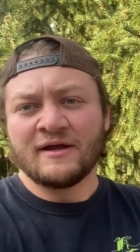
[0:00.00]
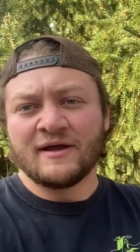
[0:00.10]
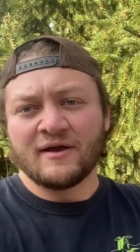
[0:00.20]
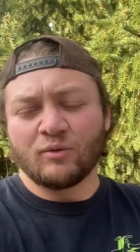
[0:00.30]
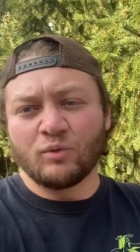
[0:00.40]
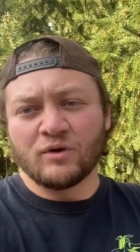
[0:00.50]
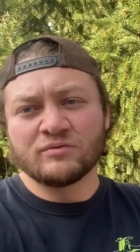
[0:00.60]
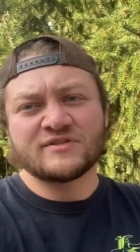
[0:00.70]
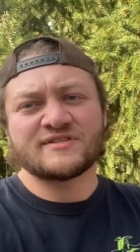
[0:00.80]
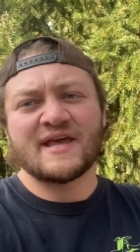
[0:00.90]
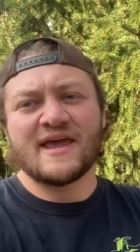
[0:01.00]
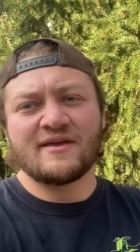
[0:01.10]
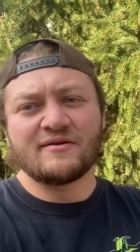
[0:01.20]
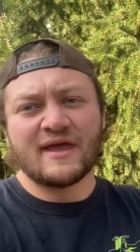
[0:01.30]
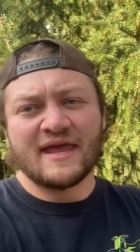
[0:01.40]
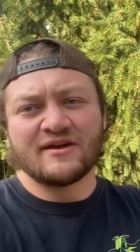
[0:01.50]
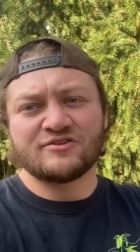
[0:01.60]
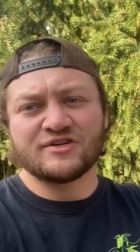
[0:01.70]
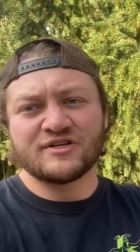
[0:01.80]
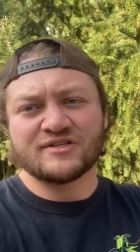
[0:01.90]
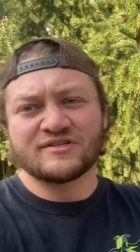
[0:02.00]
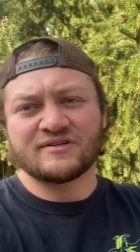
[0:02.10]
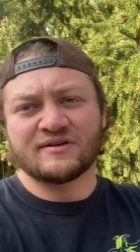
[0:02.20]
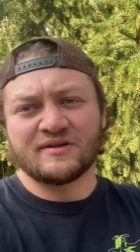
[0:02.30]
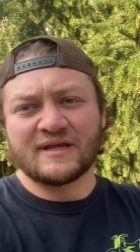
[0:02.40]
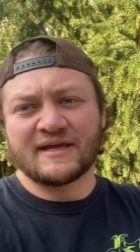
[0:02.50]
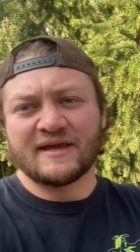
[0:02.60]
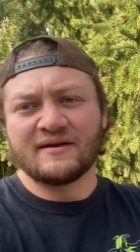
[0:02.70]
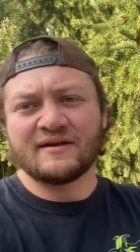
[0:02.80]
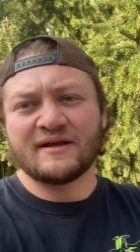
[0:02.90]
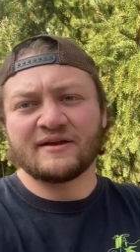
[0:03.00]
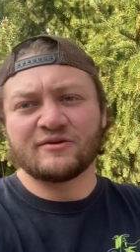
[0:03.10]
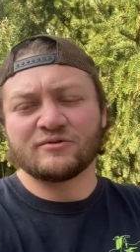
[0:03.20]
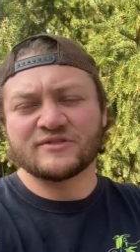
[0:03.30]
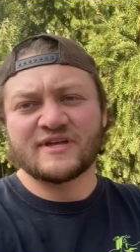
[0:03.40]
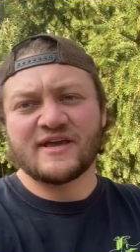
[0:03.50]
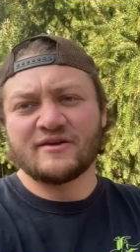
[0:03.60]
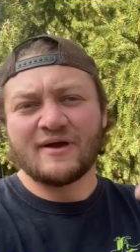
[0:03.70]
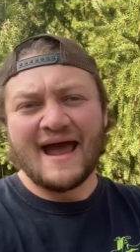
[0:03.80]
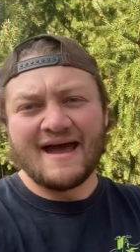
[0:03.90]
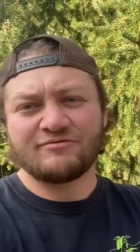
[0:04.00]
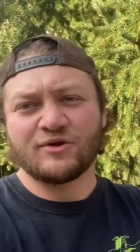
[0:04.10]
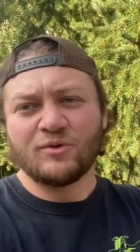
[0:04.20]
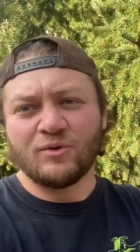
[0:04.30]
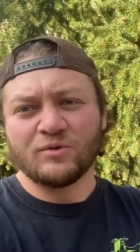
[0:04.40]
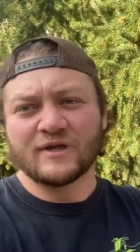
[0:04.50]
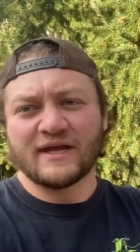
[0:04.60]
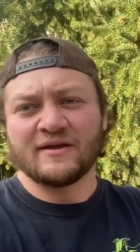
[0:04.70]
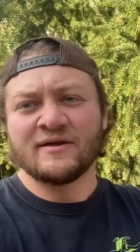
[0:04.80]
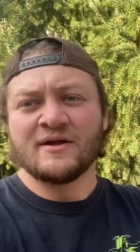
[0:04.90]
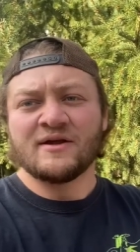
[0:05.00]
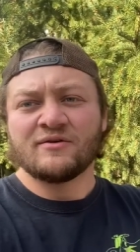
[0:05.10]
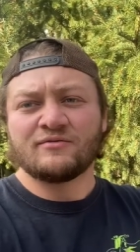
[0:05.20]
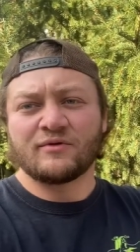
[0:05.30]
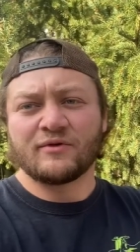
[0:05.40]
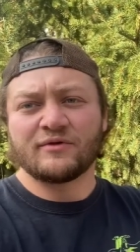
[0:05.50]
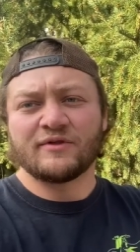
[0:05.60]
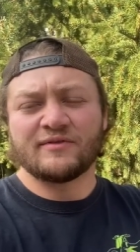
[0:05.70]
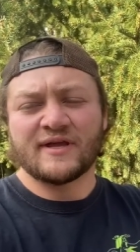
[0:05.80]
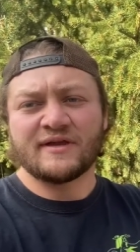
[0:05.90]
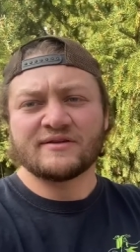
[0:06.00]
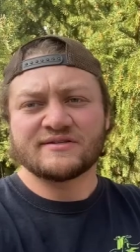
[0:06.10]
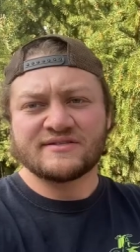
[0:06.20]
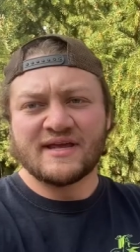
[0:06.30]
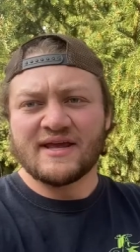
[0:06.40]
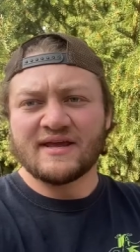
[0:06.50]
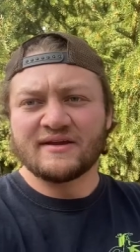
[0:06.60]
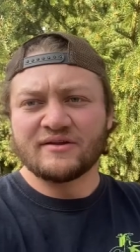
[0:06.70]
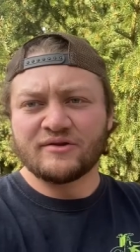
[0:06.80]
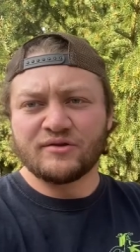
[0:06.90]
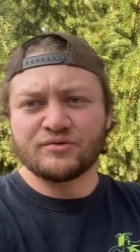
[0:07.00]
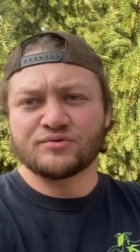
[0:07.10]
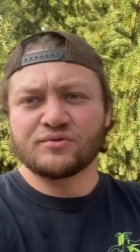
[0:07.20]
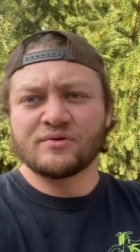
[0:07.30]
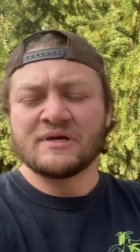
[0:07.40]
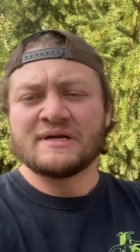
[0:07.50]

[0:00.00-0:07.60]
It won't stay. You can't just click it and it'll stay. You have to hold it for the thing to stay into neutral.